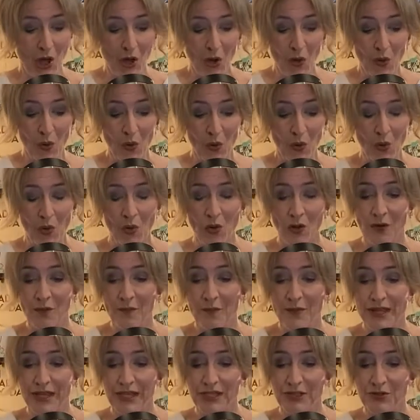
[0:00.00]
All
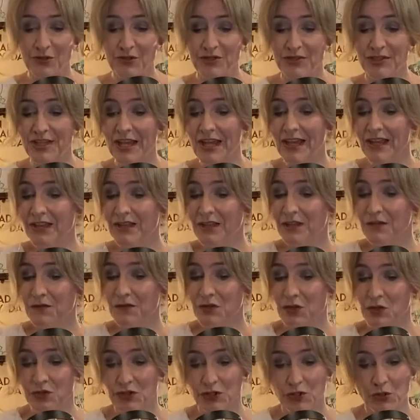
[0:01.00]
being yourselves,
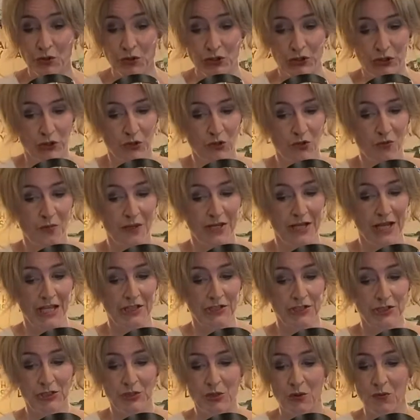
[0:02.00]
all so human and
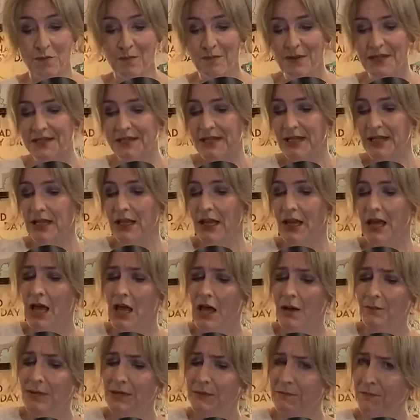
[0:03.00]
so busy.
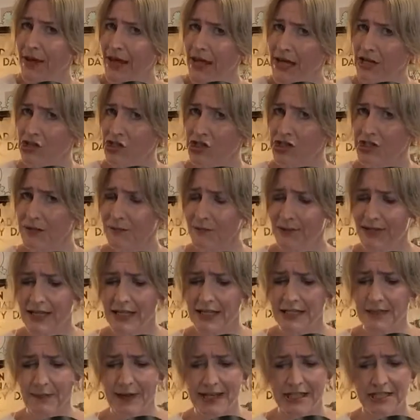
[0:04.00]
But patience
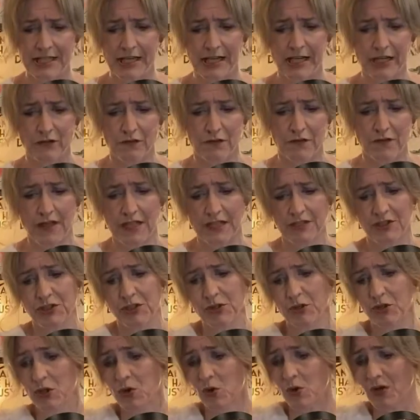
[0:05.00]
please, my Tilling friends,
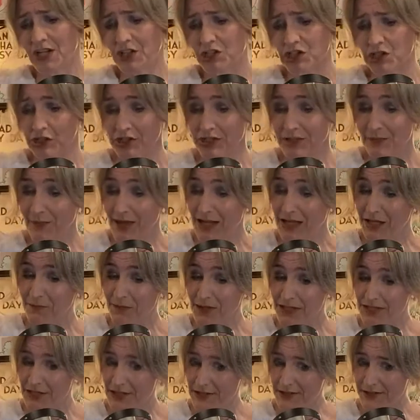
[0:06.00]
your questions make me
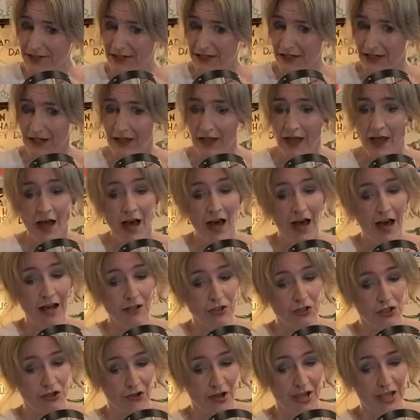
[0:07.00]
dizzy. I'll
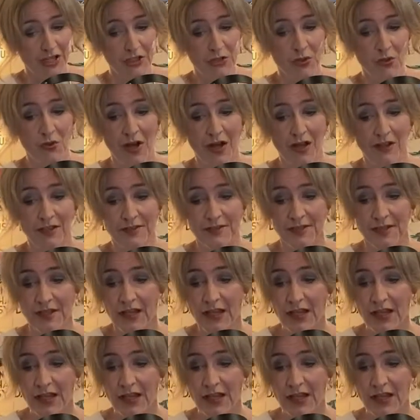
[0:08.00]
try to answer